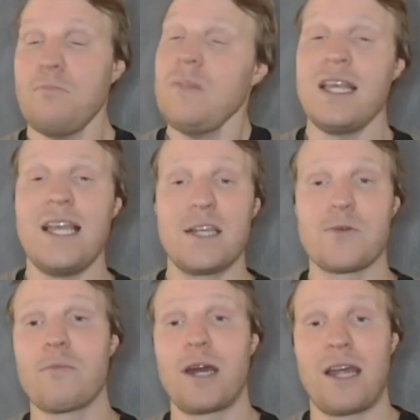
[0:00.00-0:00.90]
he as
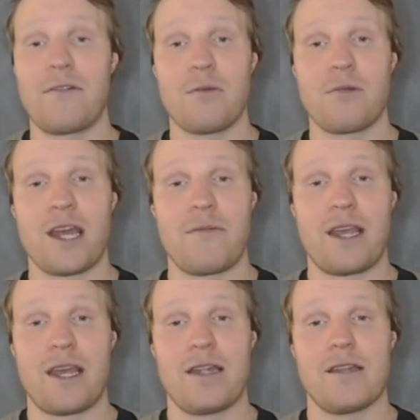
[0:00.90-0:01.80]
well might have a double game
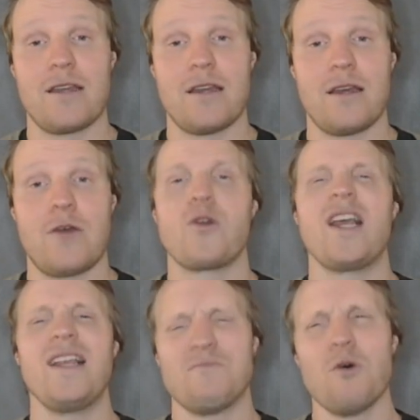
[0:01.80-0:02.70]
week or he's